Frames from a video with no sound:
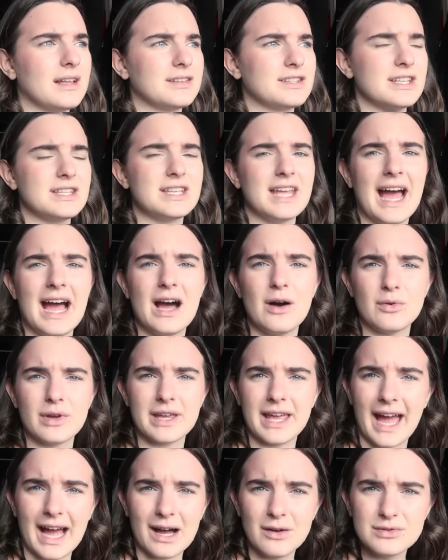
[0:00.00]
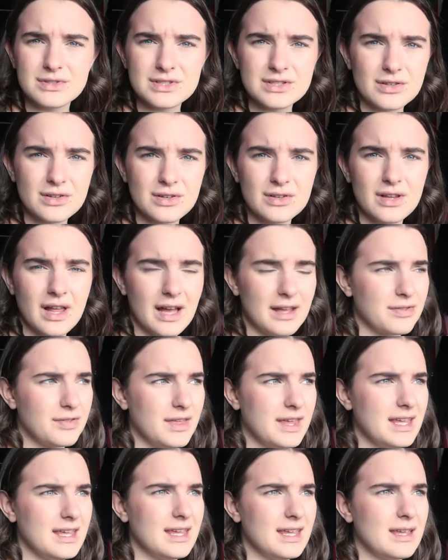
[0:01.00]
the town council, I
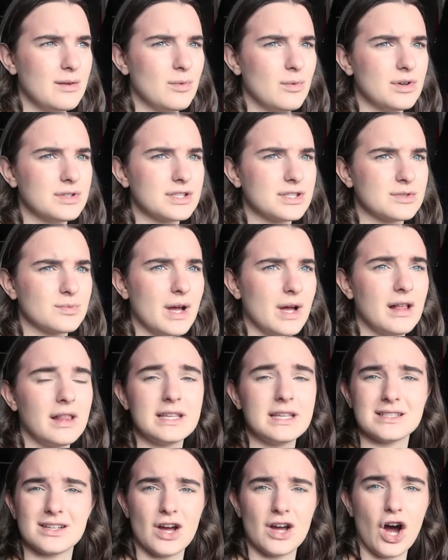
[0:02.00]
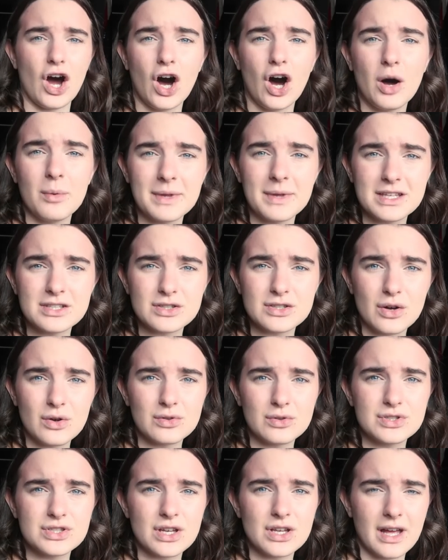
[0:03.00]
think he was as well. He's an army
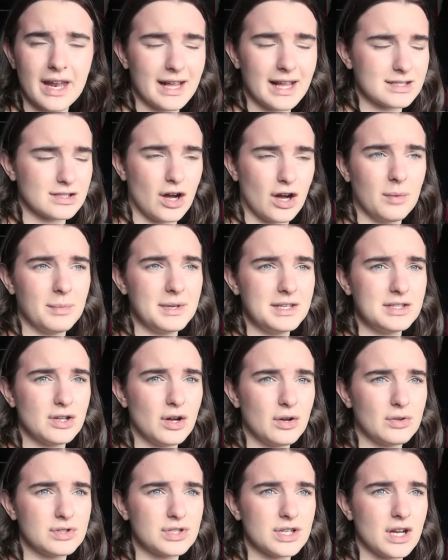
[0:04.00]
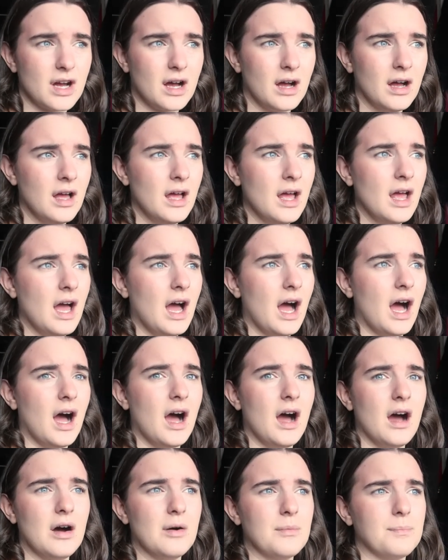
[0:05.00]
soldier, an ex-army soldier.
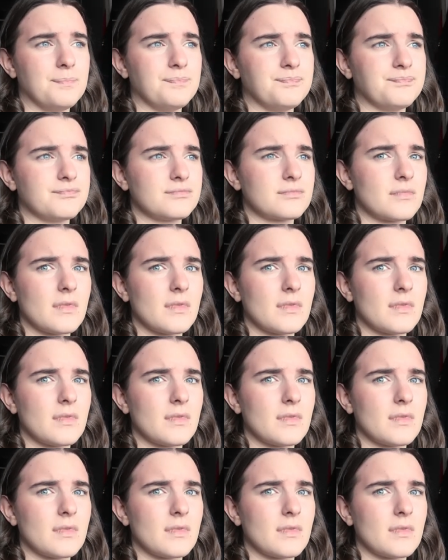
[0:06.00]
Oh